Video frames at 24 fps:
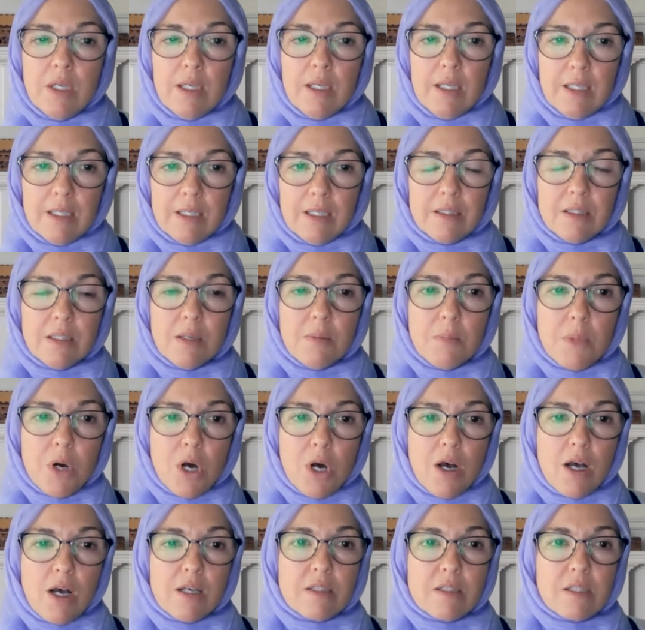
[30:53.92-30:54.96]
in the
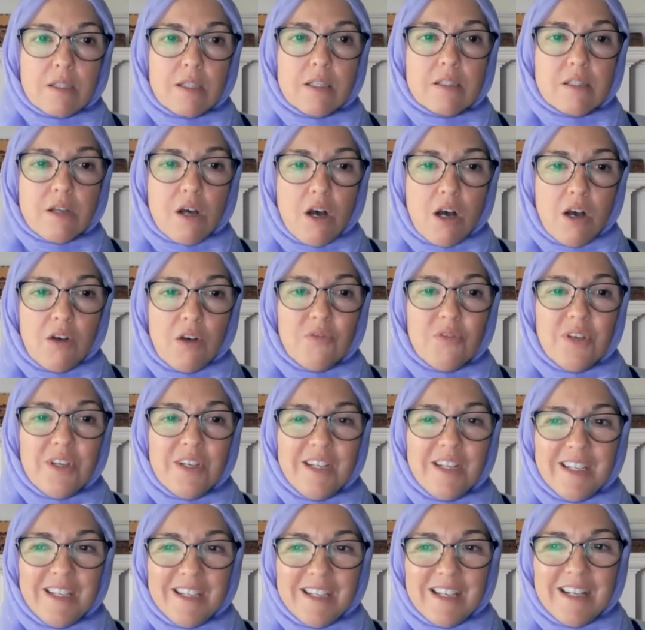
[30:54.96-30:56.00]
mosque is
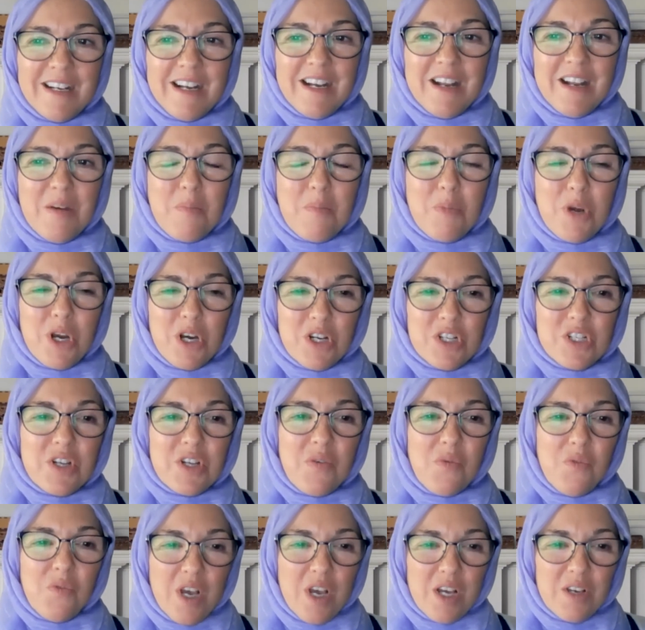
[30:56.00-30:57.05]
often in marriage
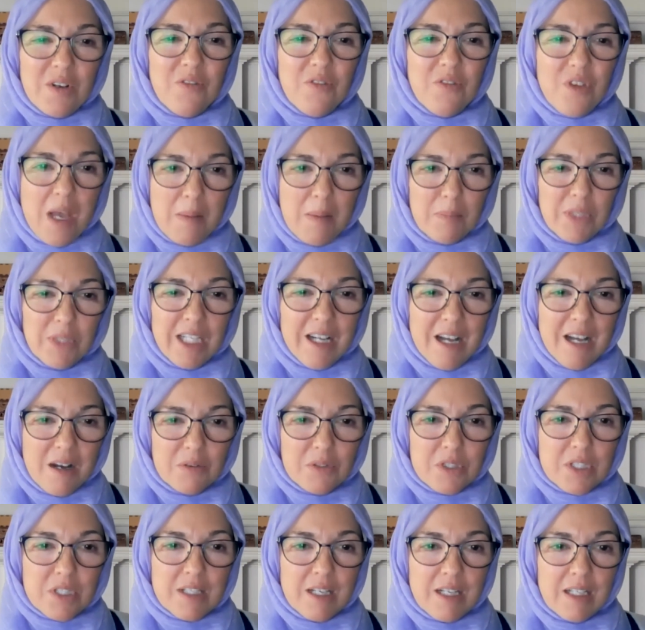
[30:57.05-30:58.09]
and family
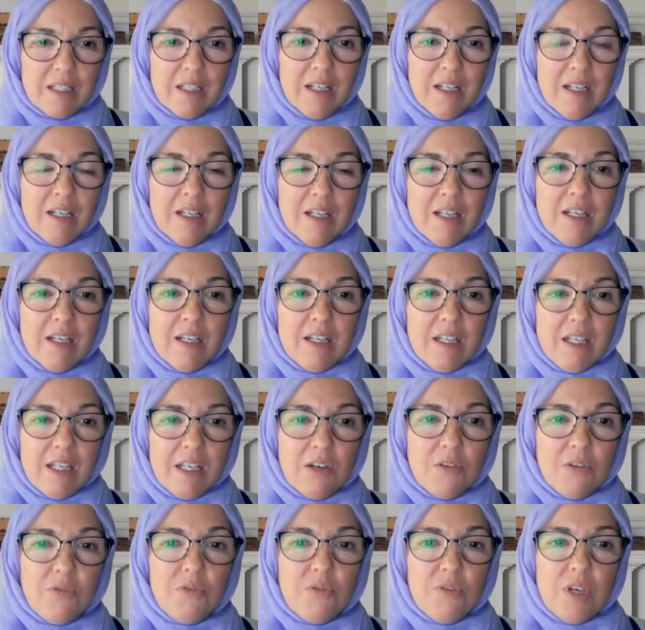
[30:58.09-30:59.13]
counseling.
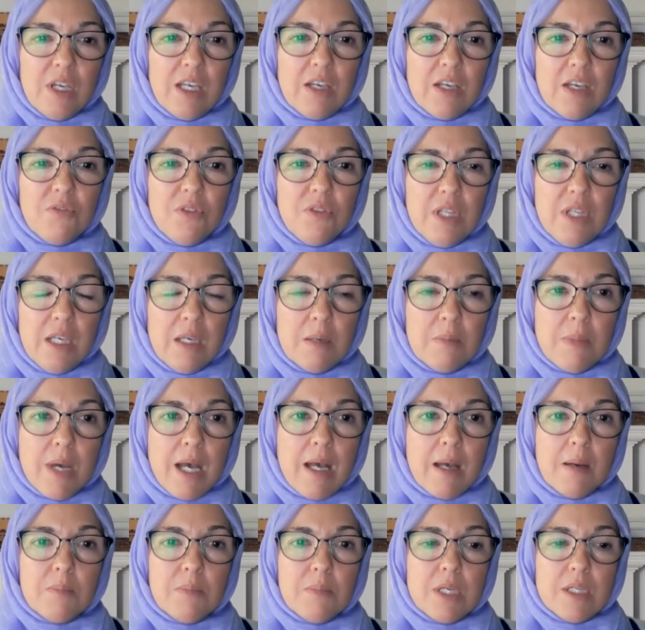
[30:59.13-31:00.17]
If the
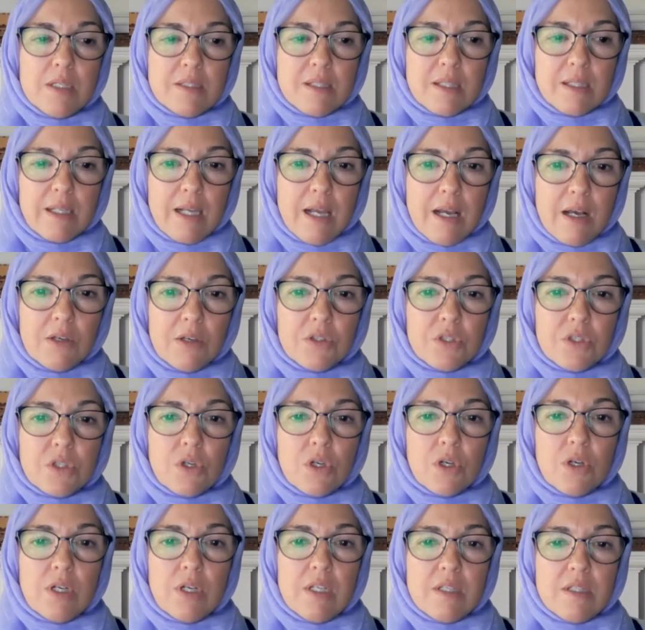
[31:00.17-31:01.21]
imam is the
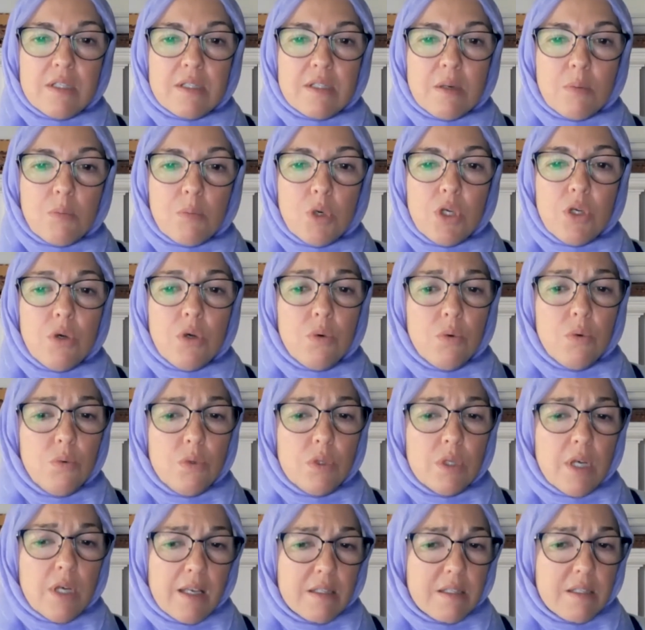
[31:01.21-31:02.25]
counselor and is someone who
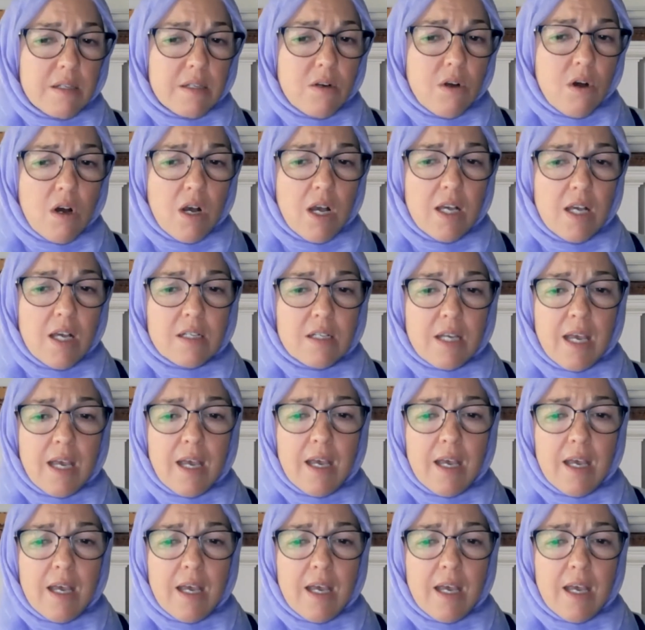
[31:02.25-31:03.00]
has not